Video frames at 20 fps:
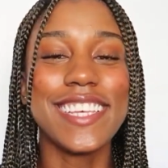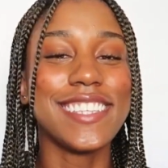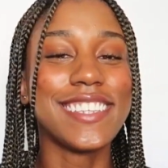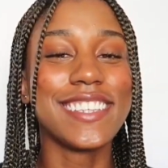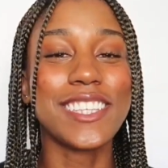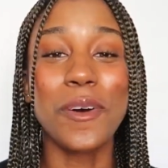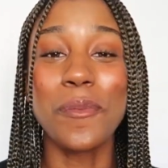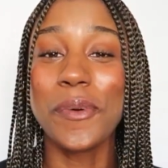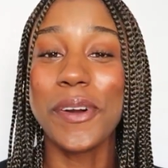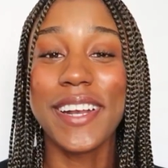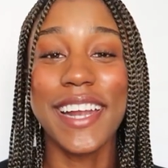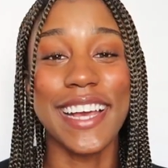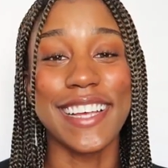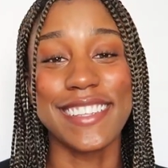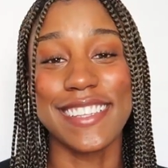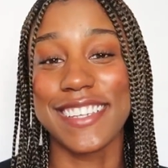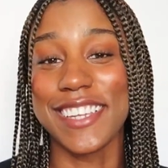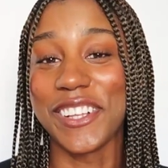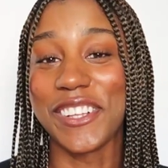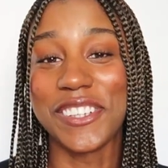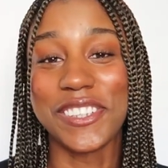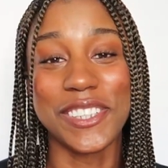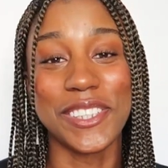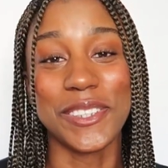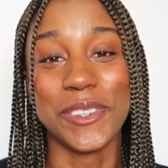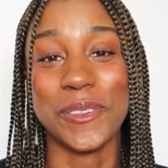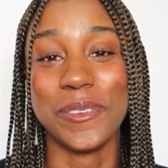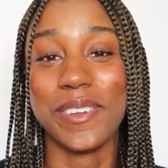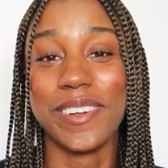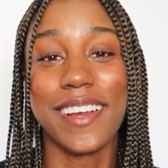someone has to tell it to
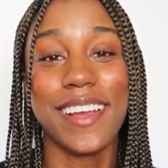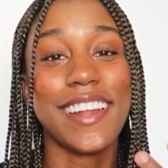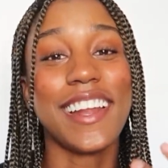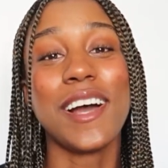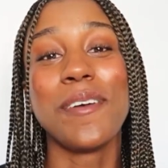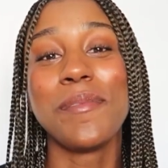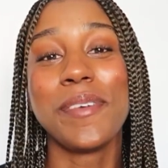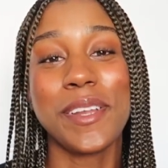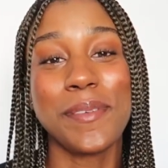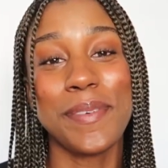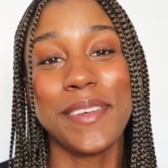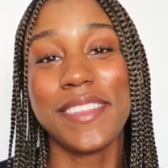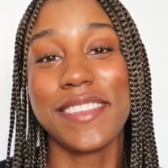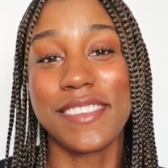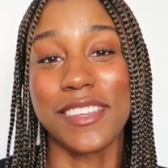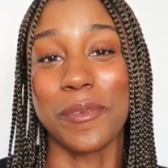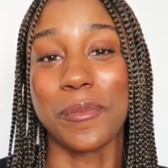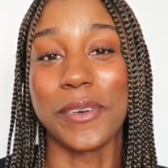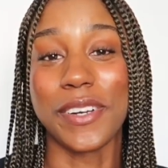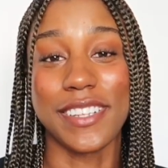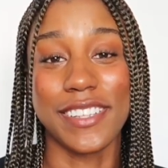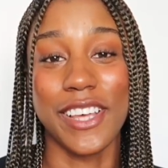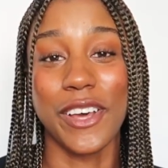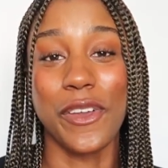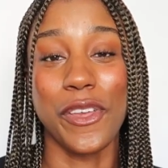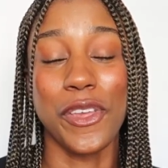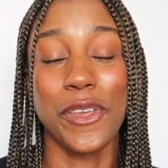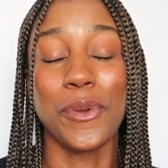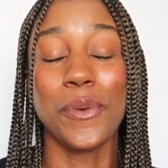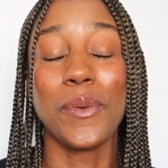you. And I'm going to be the someone to
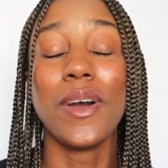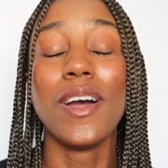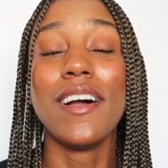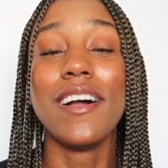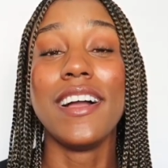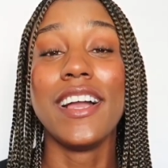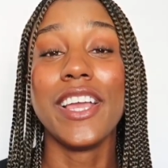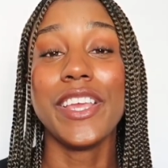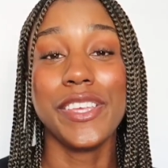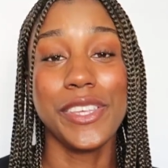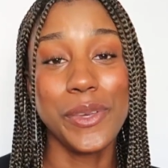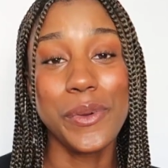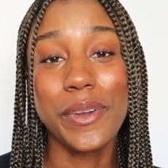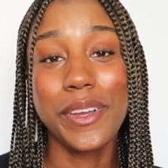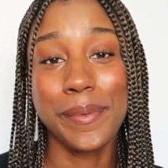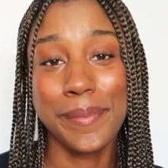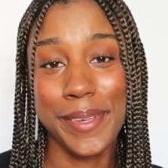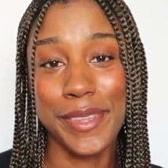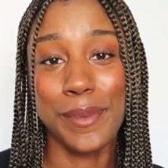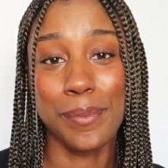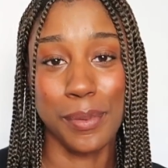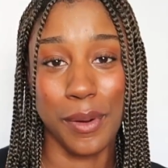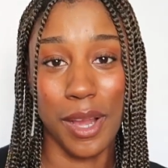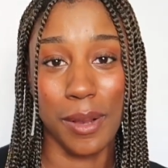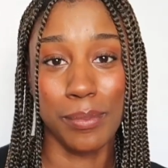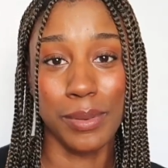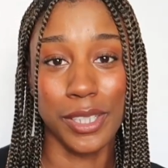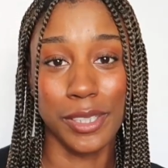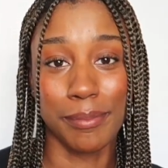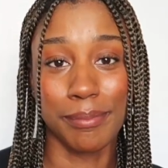tell you, you can be the
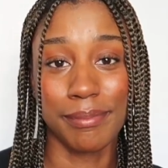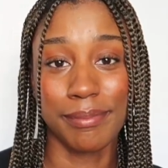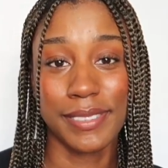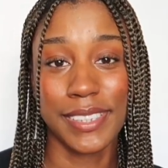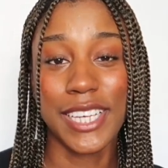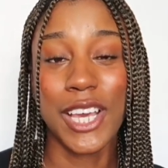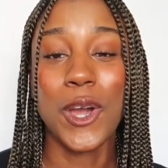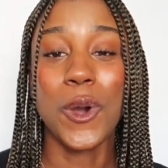problem.